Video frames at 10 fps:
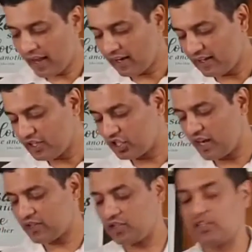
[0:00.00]

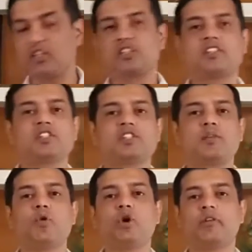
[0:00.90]
Ecclesiastes, this is
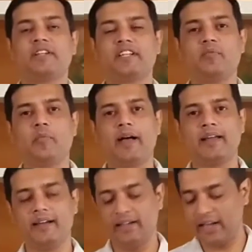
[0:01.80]
a book written
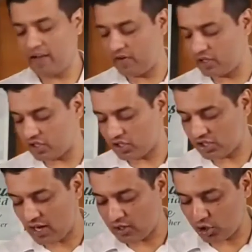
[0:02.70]
by David's
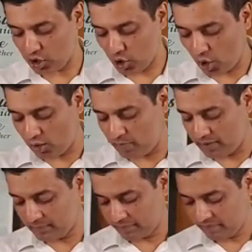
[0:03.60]
son
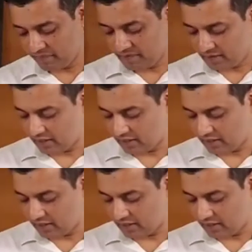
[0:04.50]
Solomon,